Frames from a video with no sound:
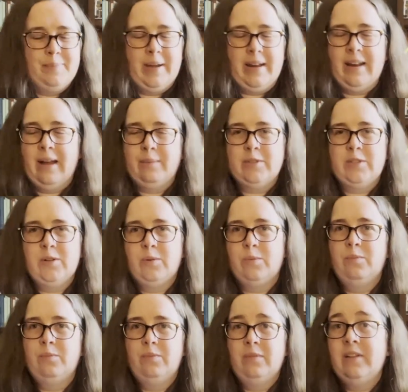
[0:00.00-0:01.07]
but I'm so
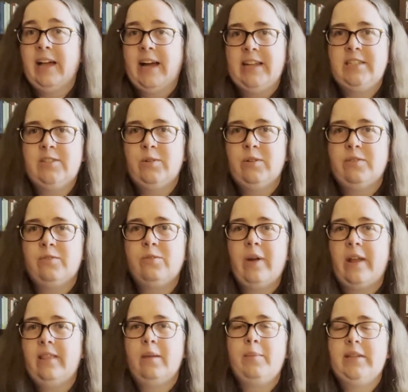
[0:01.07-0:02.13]
glad to have
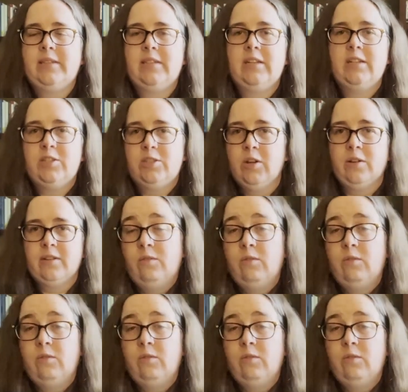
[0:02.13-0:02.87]
read them as an adult.